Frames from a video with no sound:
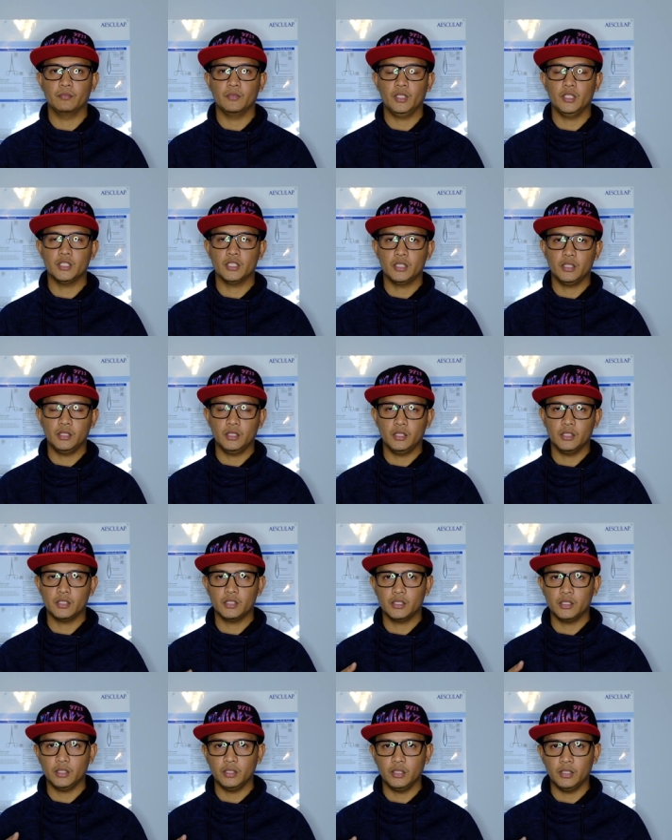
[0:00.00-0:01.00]
it's
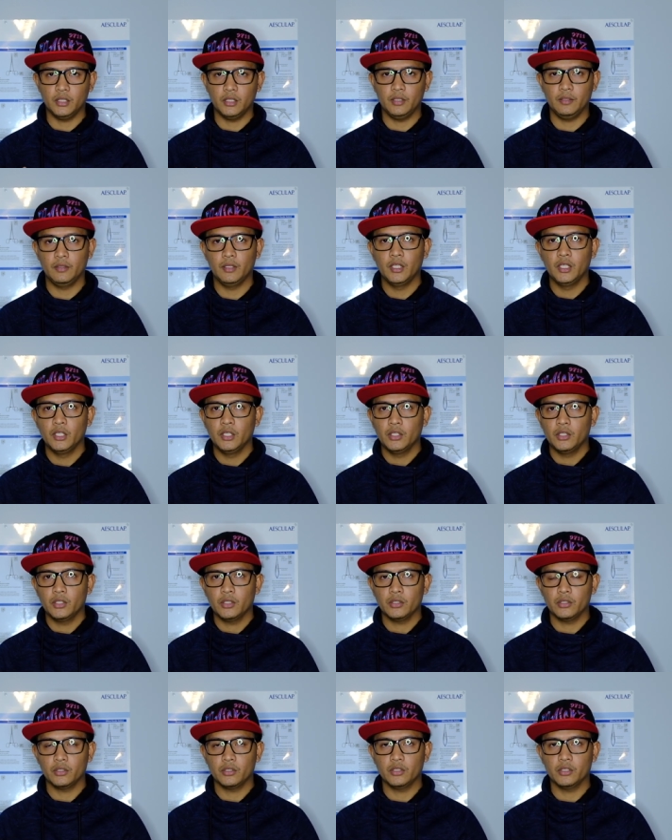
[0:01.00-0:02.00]
still
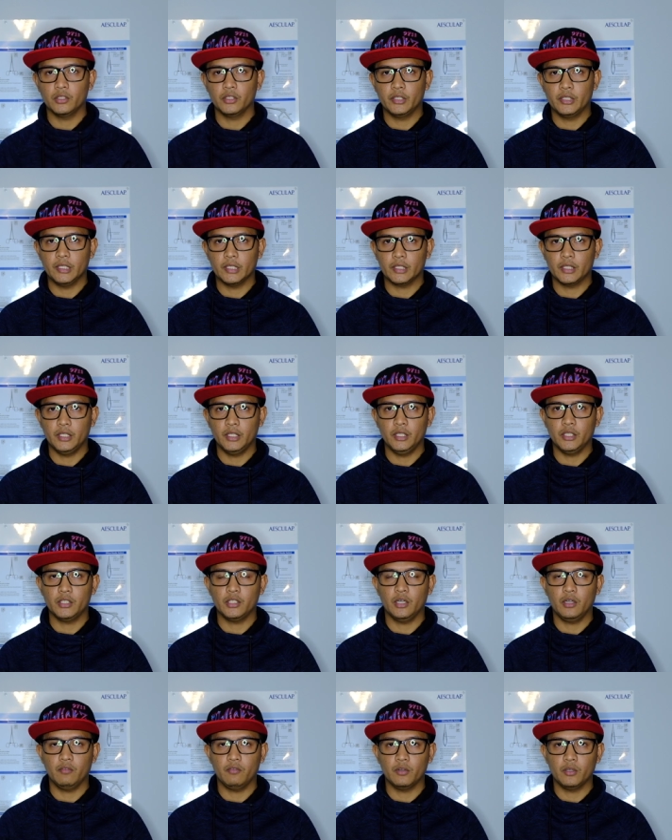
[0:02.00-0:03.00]
good that they
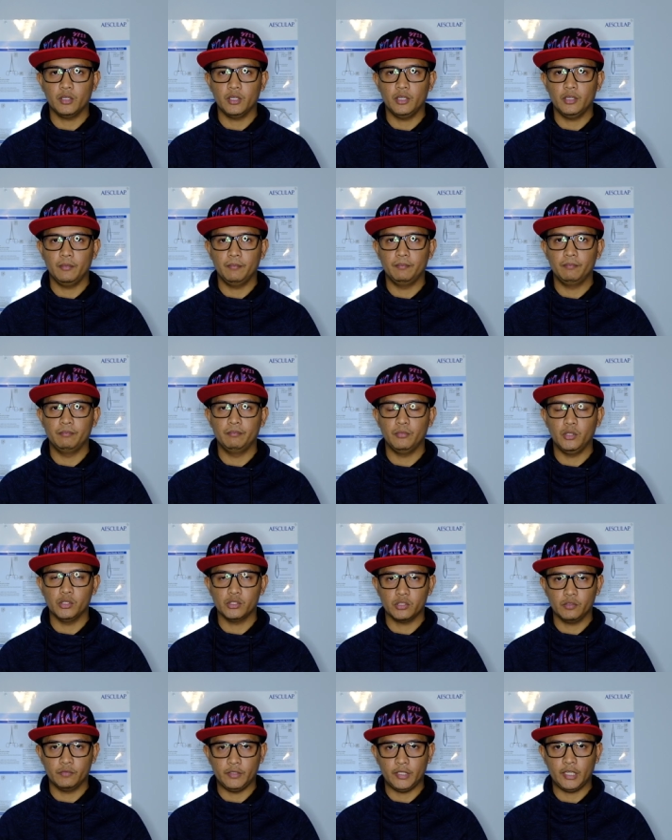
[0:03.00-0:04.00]
cover
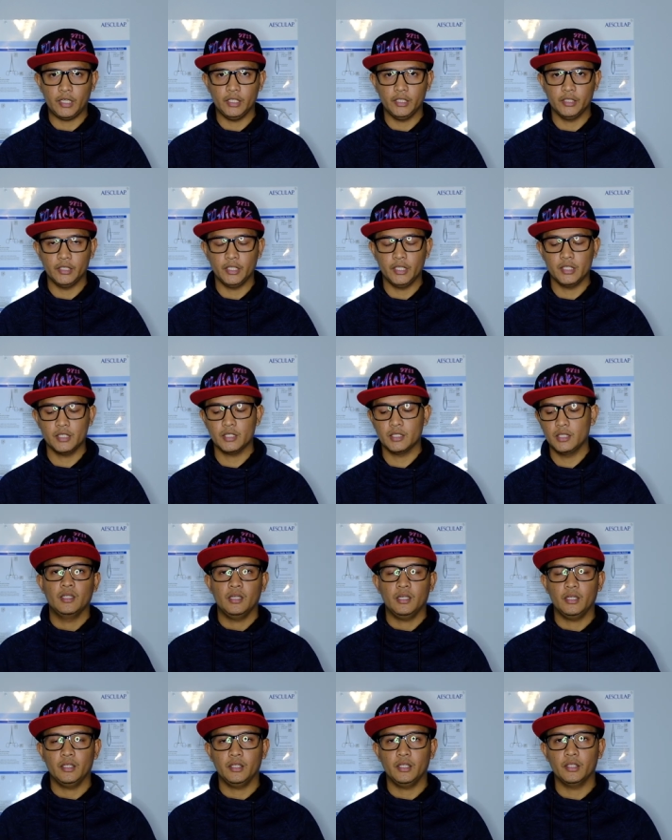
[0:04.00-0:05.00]
most of the holidays.
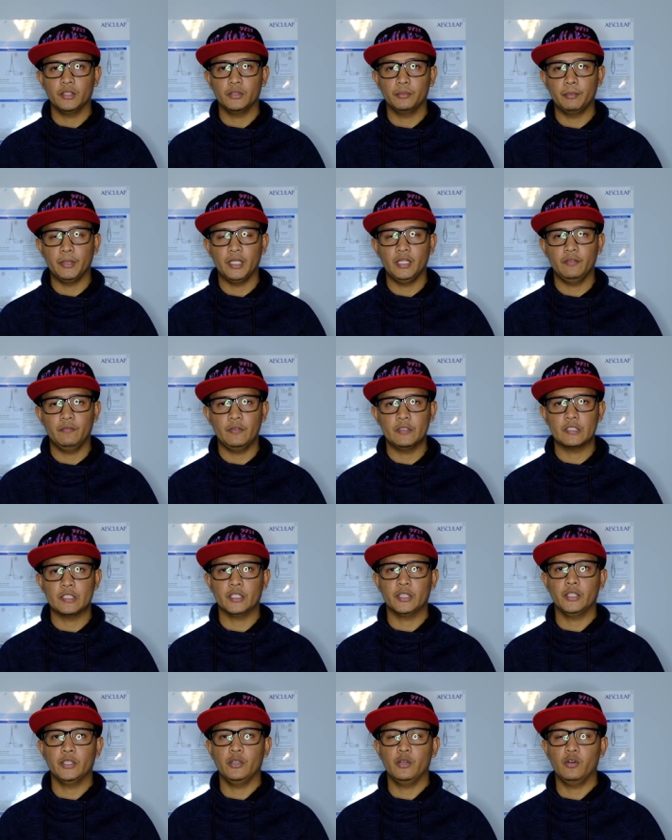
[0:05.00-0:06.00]
Another benefits
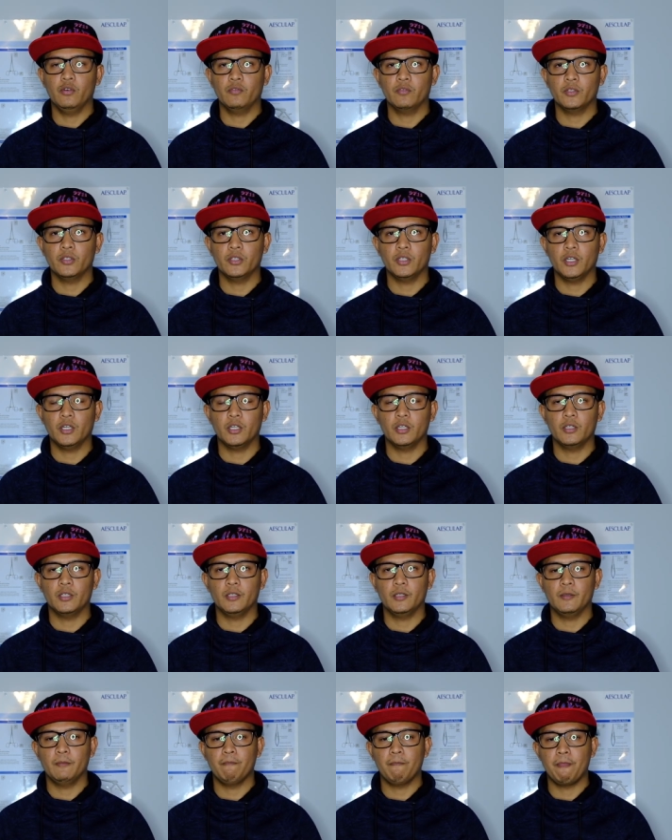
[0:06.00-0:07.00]
that they offer
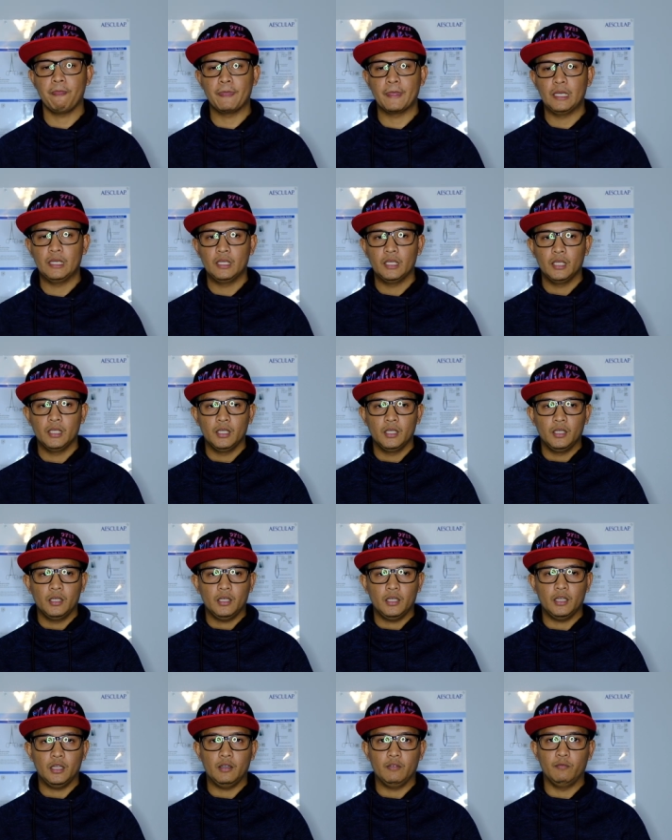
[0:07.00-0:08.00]
are
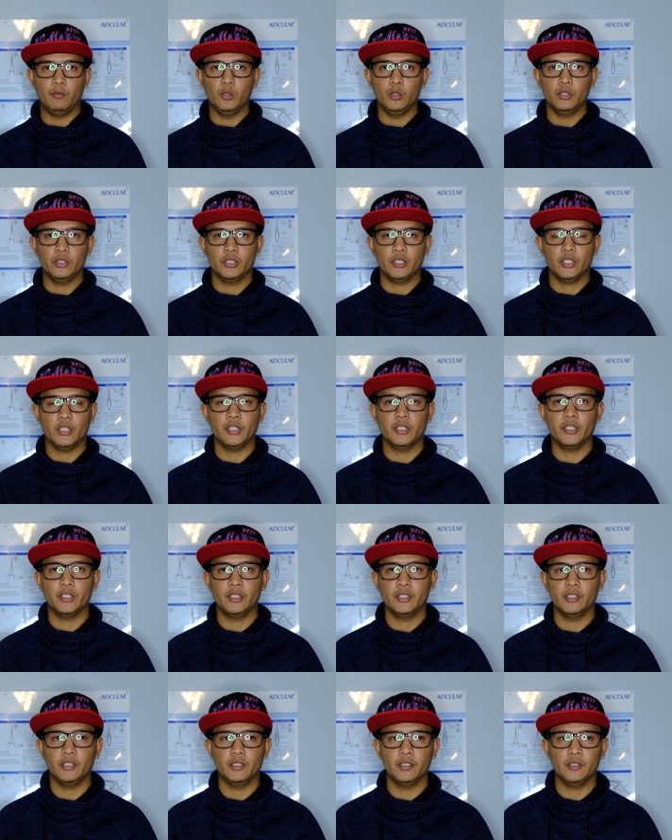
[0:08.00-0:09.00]

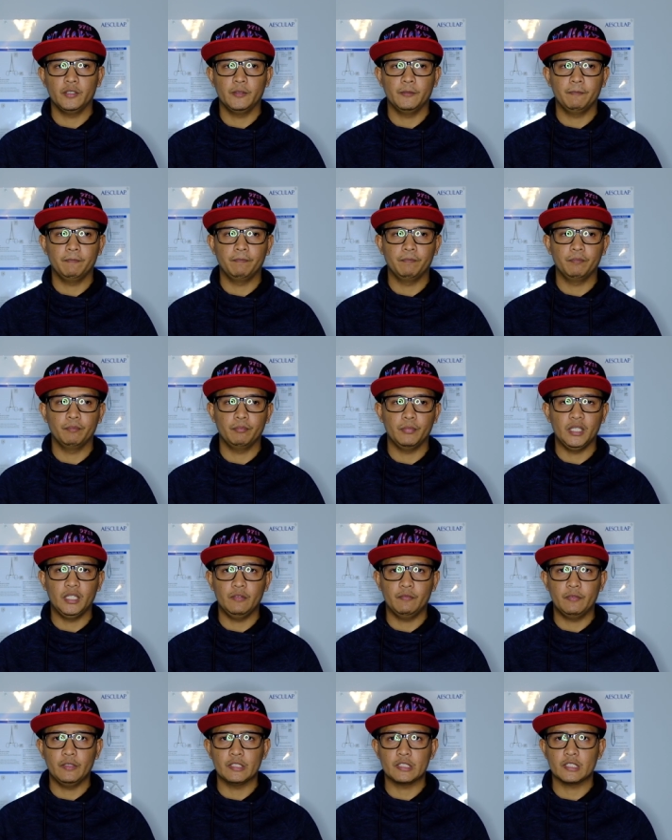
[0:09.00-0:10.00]
voluntary
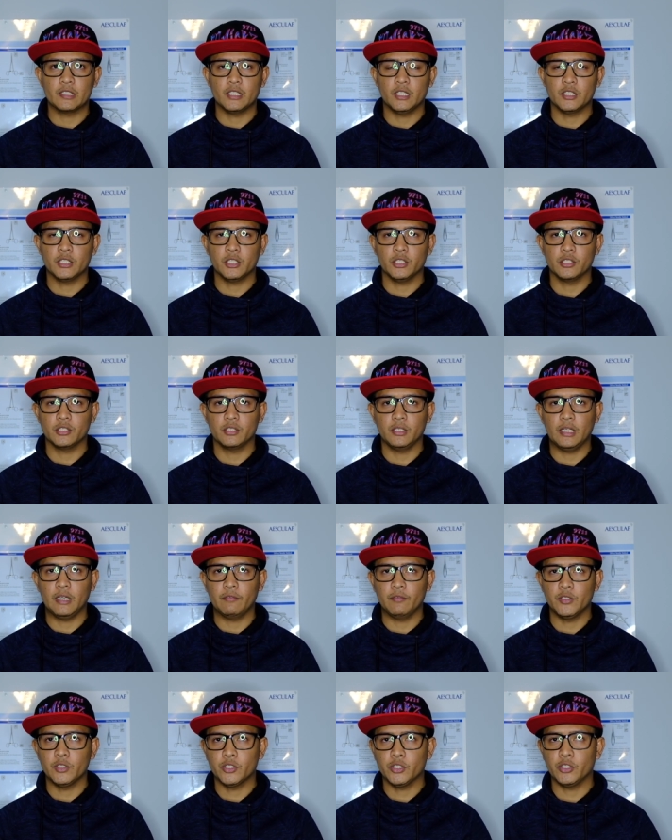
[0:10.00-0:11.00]
benefits, such as
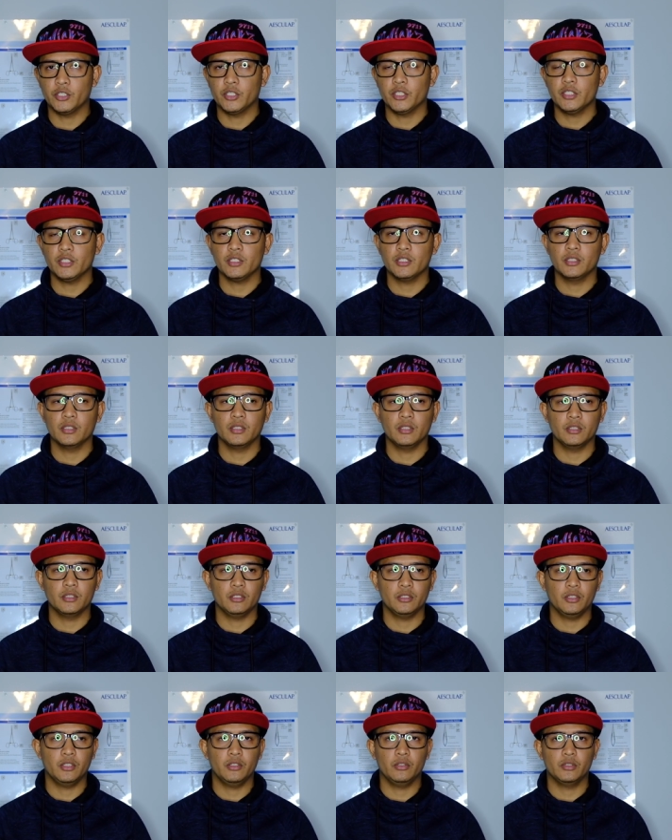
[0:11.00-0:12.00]
life insurance.
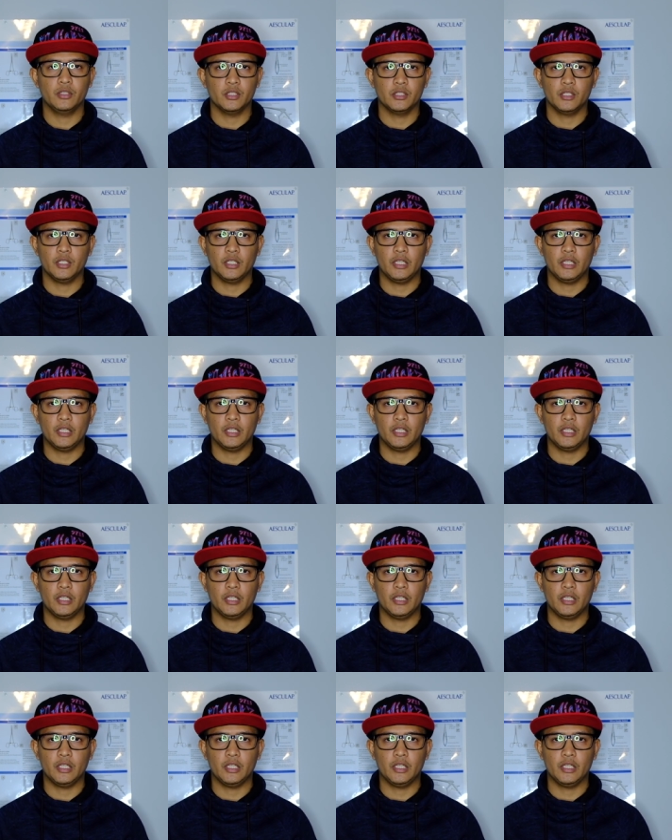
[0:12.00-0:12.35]
You know, just